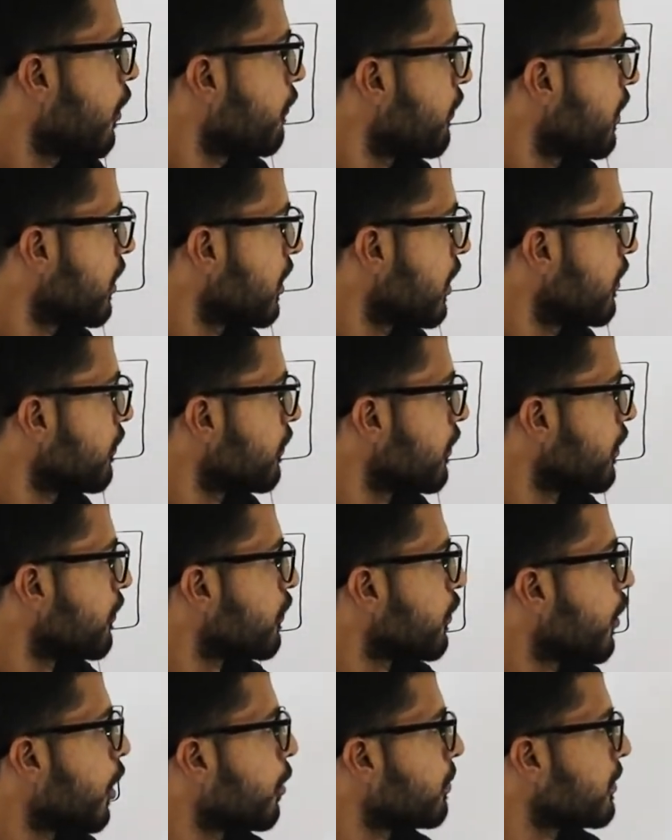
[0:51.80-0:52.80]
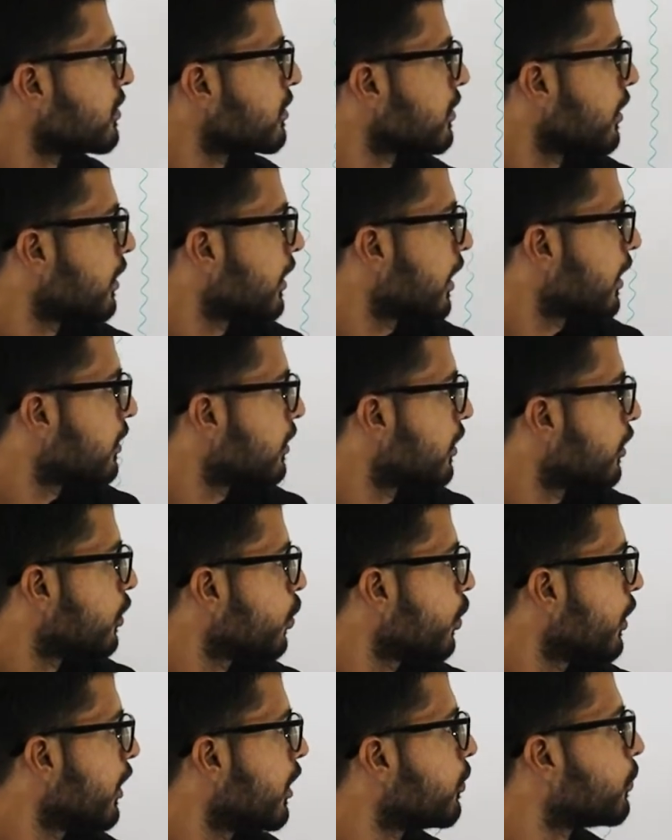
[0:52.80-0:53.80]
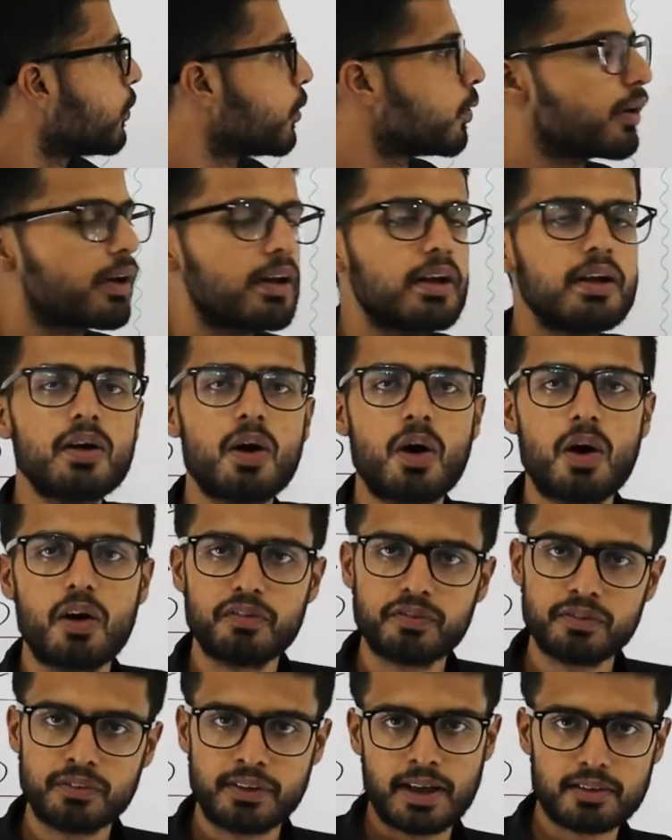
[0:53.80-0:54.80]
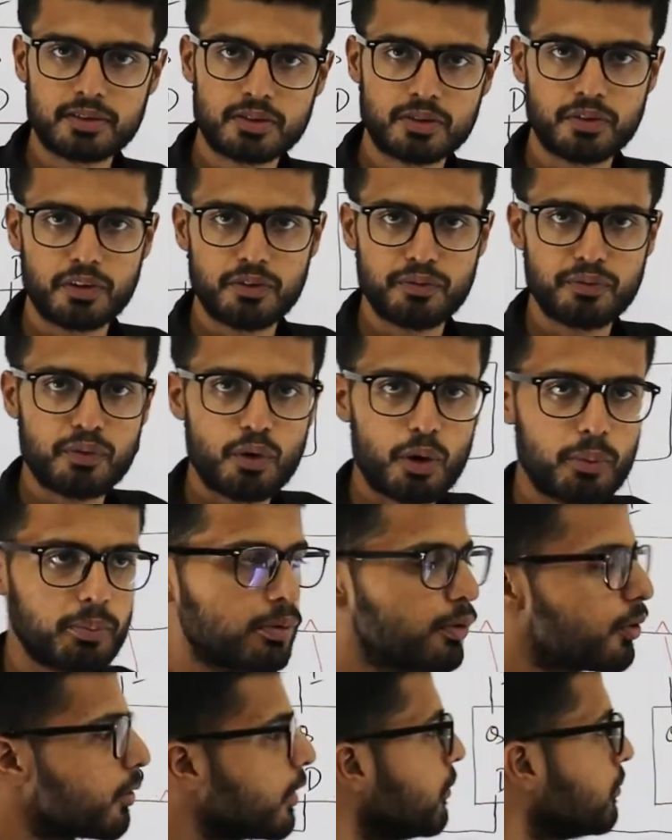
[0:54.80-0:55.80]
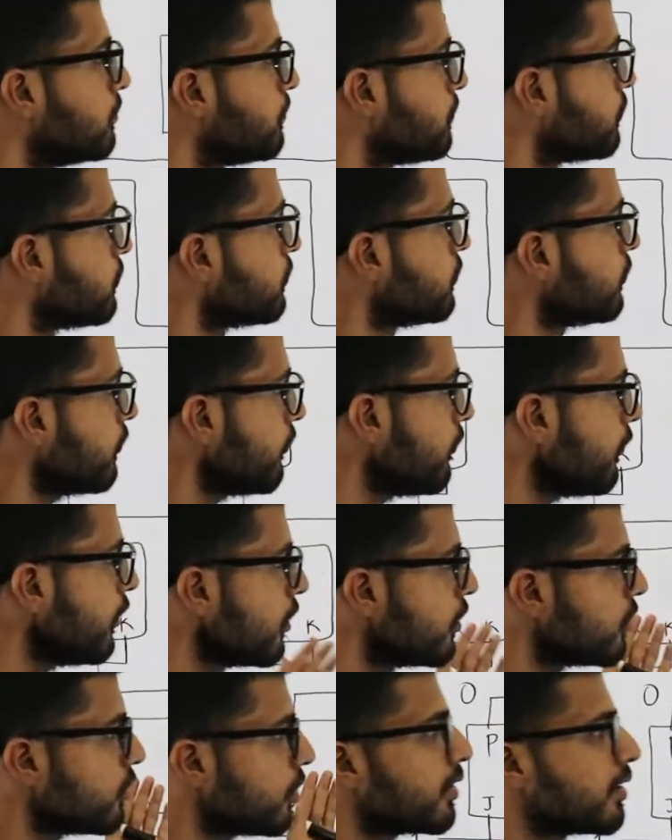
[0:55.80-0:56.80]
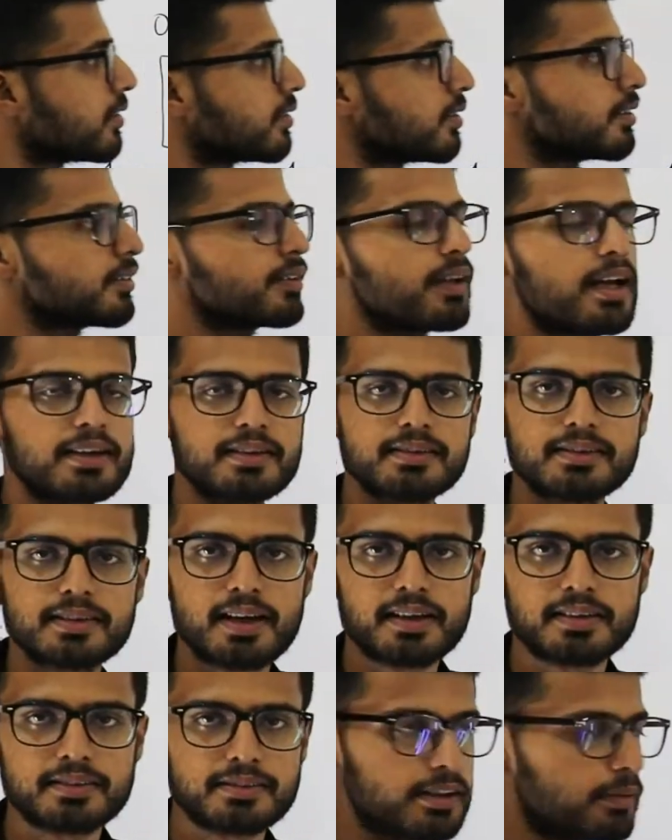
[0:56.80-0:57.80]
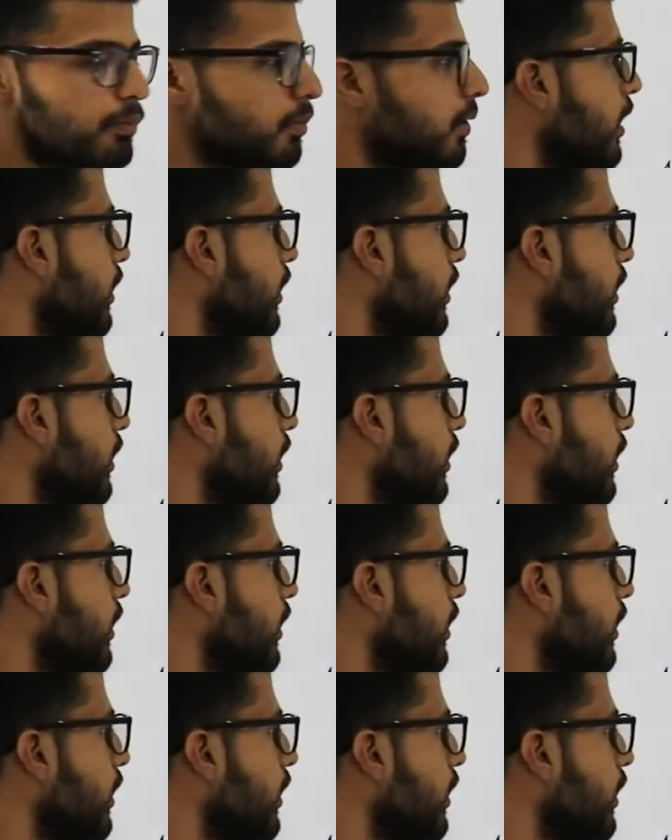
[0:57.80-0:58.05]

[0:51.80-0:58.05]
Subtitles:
of a T flip-flop is connected to input D of next flip-flop. Okay. So this is the exact same